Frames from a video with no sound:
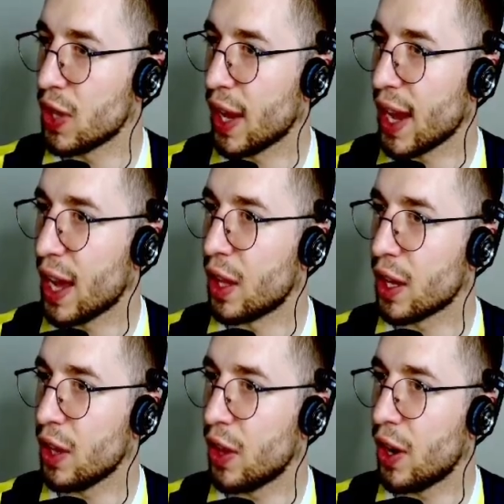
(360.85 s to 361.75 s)
I got
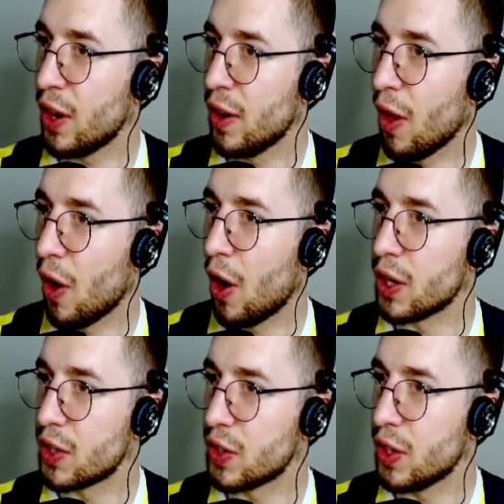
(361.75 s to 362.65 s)
lucky there,
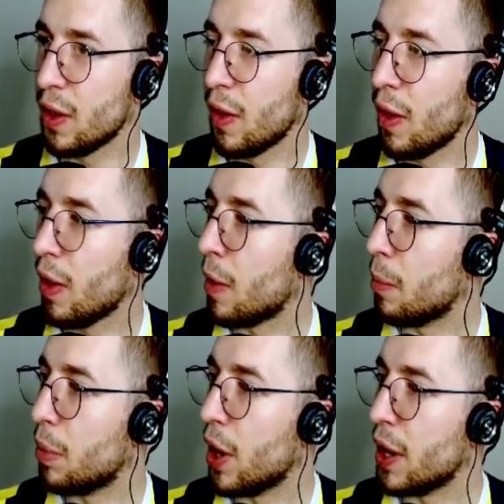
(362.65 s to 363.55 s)
honestly,
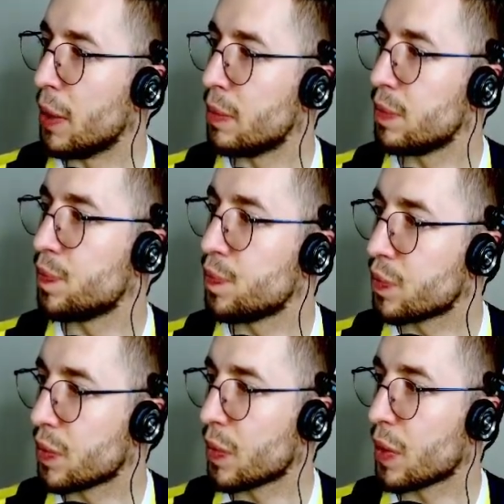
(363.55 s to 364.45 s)
but
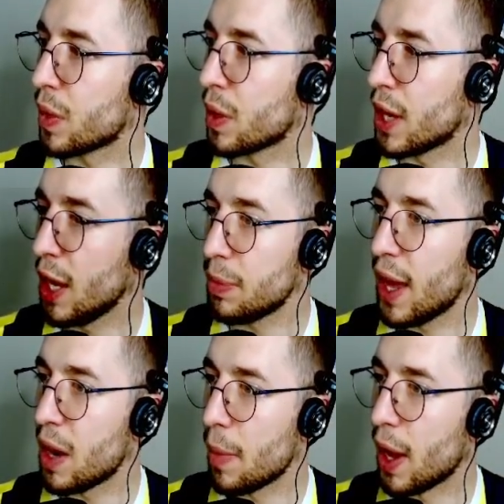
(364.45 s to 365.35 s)
keep that
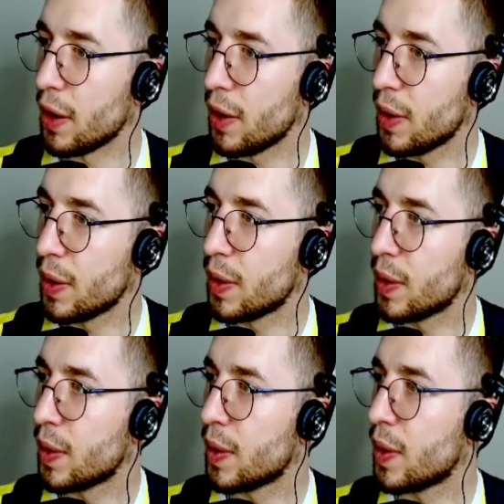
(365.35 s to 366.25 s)
in mind.
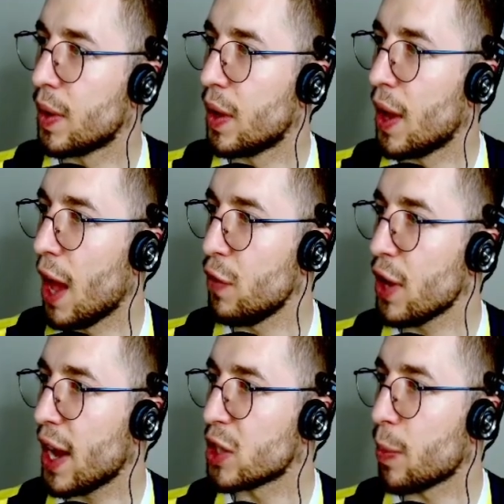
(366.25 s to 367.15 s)
If you
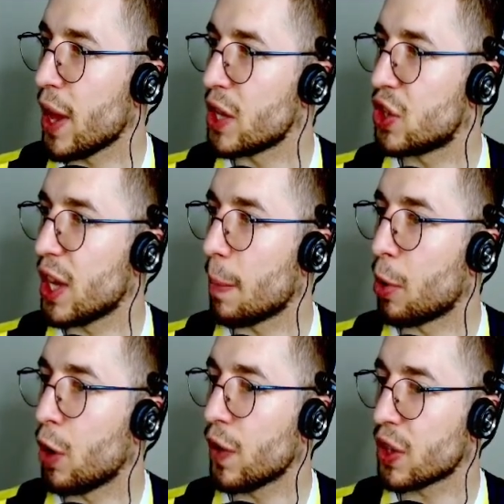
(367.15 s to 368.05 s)
guys manage to get
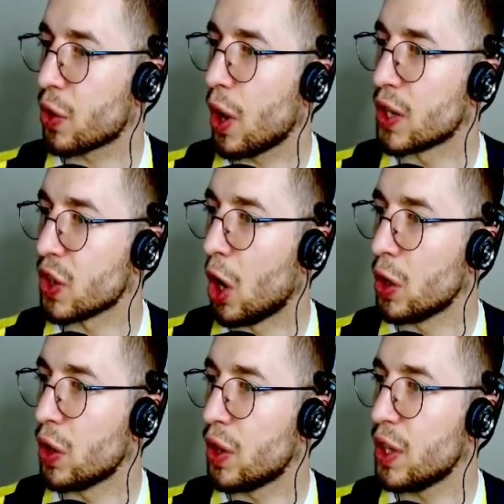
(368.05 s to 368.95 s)
perfect across all
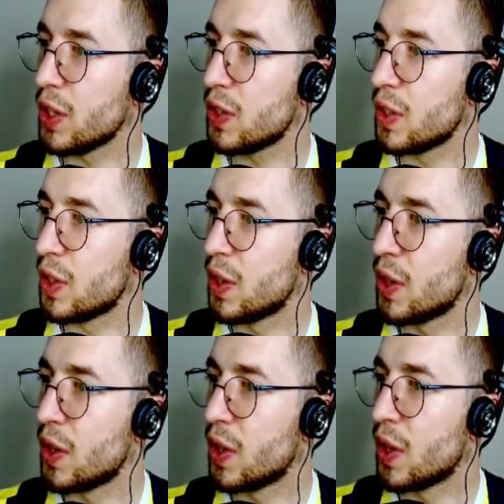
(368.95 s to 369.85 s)
of these,
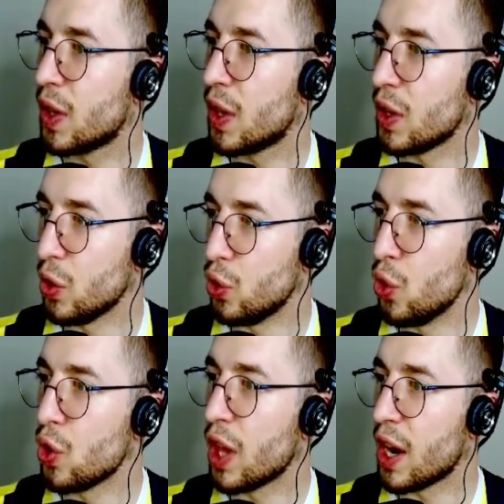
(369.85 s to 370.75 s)
you
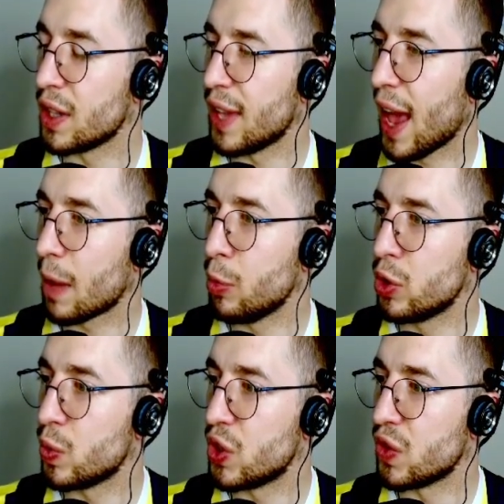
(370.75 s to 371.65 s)
do get an attack boost,
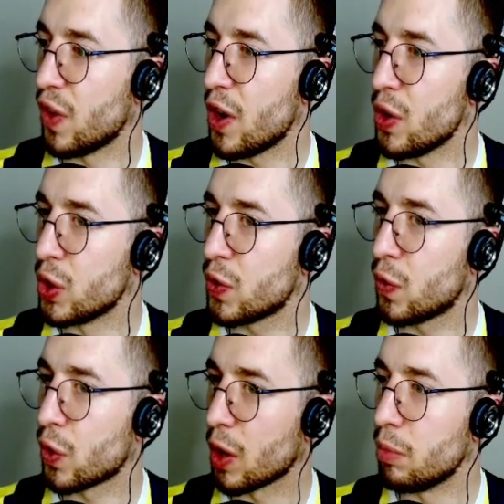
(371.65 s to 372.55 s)
which is very useful
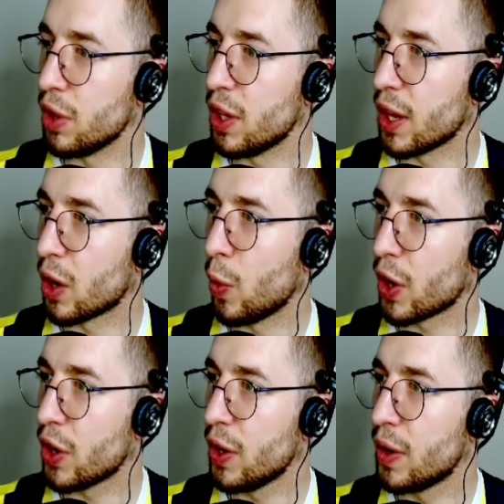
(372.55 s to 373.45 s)
for completing it quicker.